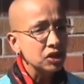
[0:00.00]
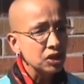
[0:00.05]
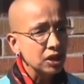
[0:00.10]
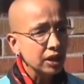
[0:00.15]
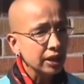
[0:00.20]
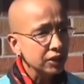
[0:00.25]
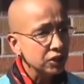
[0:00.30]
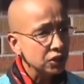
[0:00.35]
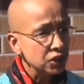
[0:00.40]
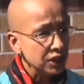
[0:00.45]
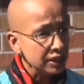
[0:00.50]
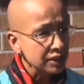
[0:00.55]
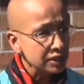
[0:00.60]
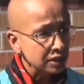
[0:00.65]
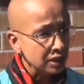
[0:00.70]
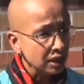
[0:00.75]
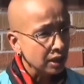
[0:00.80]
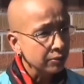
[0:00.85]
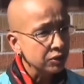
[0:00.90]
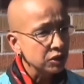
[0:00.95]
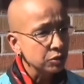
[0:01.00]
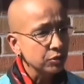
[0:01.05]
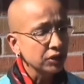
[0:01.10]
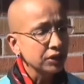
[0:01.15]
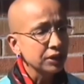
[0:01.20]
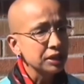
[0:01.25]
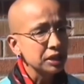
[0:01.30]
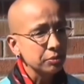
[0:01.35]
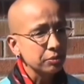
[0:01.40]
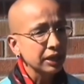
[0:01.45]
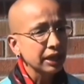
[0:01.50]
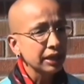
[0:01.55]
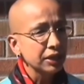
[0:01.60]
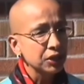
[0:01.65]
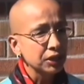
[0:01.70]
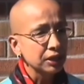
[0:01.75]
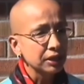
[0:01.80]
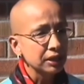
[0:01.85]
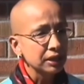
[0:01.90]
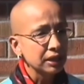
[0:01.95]
Strategic meetings,
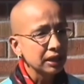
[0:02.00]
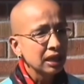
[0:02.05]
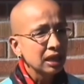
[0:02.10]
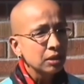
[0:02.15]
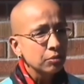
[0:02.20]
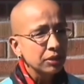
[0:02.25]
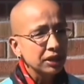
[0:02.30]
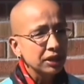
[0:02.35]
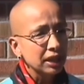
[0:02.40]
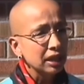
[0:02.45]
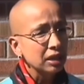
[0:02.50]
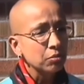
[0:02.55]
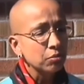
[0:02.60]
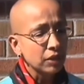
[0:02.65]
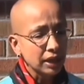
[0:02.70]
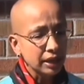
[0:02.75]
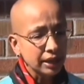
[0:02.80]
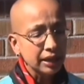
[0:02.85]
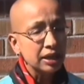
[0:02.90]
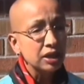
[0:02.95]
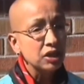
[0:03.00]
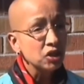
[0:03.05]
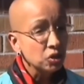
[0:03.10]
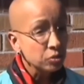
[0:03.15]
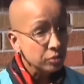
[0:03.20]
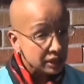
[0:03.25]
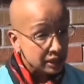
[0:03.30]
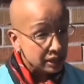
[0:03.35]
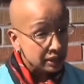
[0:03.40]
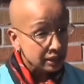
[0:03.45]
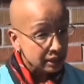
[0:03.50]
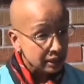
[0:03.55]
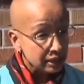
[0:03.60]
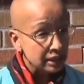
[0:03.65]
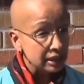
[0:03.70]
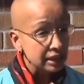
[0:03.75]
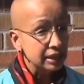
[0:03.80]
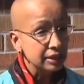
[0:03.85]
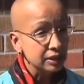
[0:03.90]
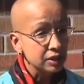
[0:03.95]
timely intervention, strict
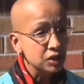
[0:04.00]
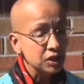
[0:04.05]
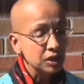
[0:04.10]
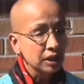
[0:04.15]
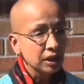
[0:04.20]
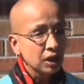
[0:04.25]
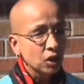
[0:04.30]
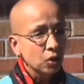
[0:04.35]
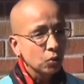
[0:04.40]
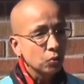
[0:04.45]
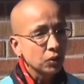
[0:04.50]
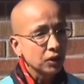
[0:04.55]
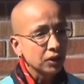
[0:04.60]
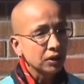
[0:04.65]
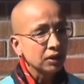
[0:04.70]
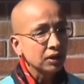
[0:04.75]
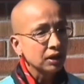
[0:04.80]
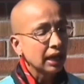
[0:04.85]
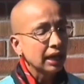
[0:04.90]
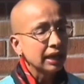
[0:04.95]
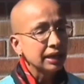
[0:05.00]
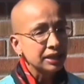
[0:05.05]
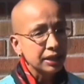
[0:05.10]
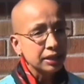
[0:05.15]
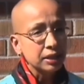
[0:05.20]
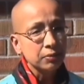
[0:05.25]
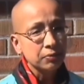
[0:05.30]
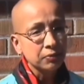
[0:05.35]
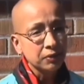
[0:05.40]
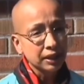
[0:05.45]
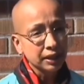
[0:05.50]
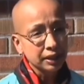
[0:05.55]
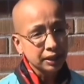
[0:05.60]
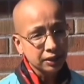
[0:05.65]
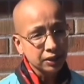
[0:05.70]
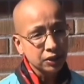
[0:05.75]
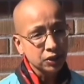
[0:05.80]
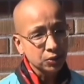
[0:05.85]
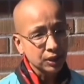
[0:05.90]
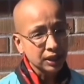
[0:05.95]
quarantines was implemented under the
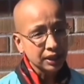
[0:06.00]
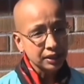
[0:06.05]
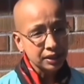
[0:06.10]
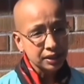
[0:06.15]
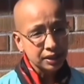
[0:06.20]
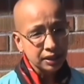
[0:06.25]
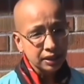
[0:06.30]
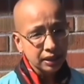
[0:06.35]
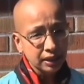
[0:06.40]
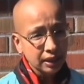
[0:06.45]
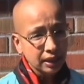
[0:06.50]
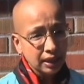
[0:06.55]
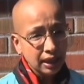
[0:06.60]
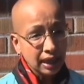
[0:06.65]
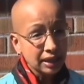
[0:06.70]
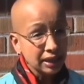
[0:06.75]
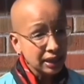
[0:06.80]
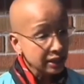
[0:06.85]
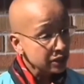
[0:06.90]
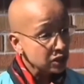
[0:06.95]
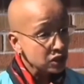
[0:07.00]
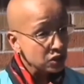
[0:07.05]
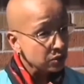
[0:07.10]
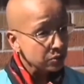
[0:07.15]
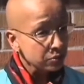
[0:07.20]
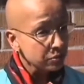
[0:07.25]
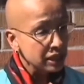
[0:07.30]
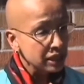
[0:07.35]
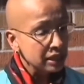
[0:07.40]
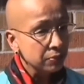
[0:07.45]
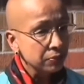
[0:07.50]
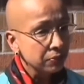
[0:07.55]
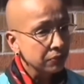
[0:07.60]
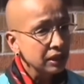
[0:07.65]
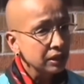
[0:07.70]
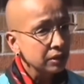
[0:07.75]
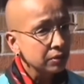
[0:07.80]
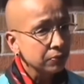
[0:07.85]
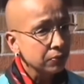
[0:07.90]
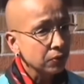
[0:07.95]
guidance of Sheela, which limited the
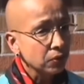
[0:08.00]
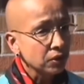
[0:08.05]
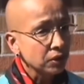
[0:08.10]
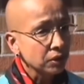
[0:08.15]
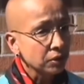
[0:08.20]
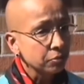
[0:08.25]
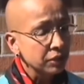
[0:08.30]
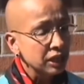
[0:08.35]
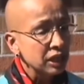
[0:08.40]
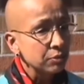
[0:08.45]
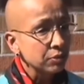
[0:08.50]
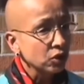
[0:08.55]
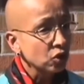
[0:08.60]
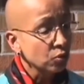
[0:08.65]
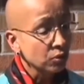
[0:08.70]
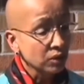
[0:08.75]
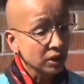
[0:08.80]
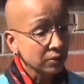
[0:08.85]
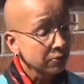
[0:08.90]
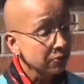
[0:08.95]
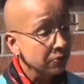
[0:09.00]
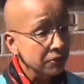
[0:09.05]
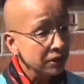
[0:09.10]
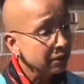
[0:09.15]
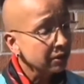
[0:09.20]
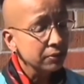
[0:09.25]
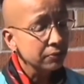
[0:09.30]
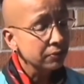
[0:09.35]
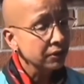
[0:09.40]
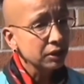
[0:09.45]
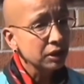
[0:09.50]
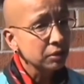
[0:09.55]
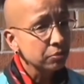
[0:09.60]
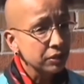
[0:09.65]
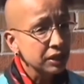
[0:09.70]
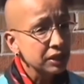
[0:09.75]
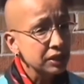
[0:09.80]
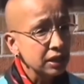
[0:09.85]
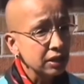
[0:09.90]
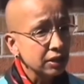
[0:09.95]
death to 44 in
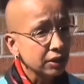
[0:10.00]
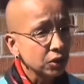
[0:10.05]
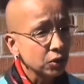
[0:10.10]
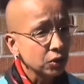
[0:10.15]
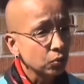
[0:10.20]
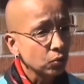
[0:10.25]
Ontario.